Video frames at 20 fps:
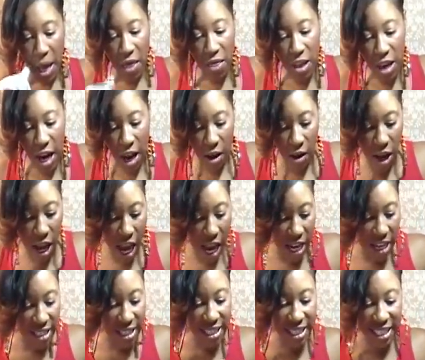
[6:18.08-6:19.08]
And then I'll
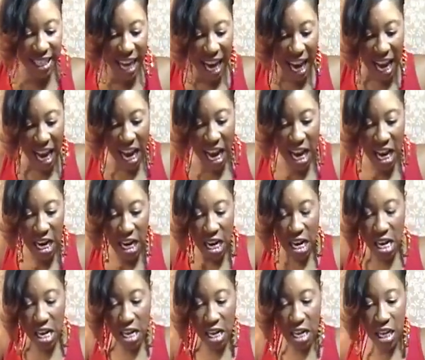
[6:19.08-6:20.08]
kind of
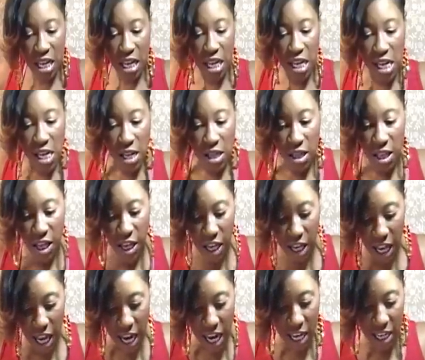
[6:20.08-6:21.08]
scan the
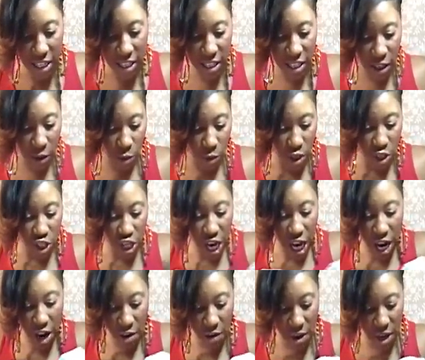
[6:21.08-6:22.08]
clay to see which
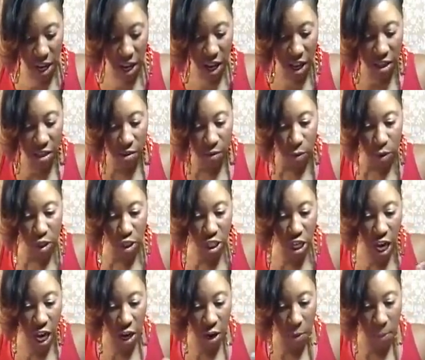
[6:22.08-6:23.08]
area, which
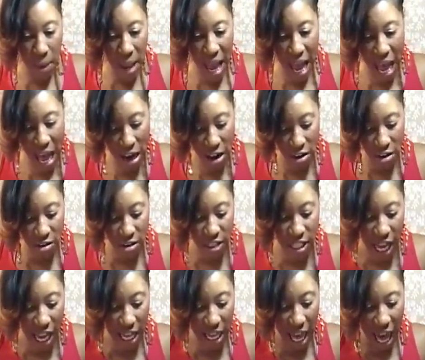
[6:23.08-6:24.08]
color
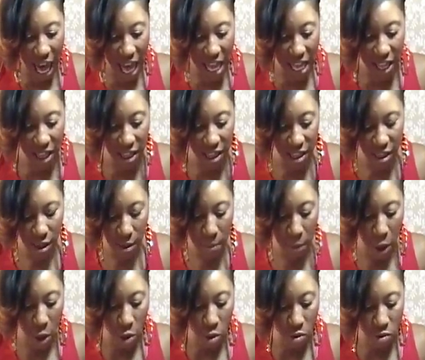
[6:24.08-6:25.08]
patterns I like the
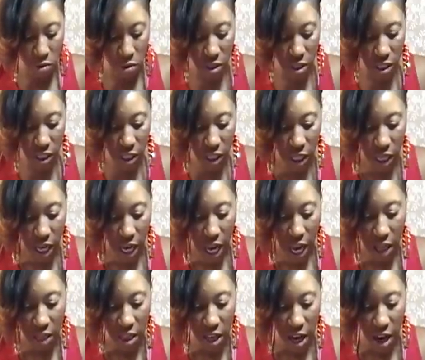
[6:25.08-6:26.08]
most.
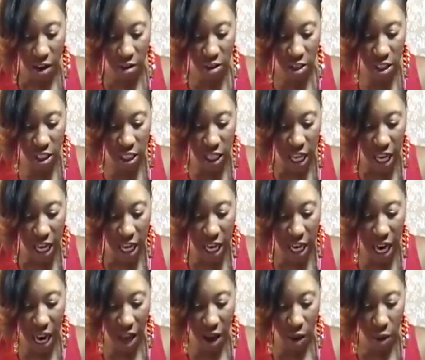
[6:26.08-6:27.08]
And then I'll just lay
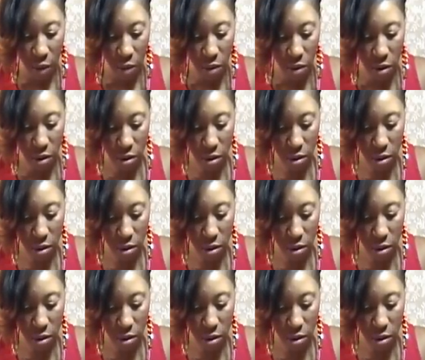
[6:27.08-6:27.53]
it out.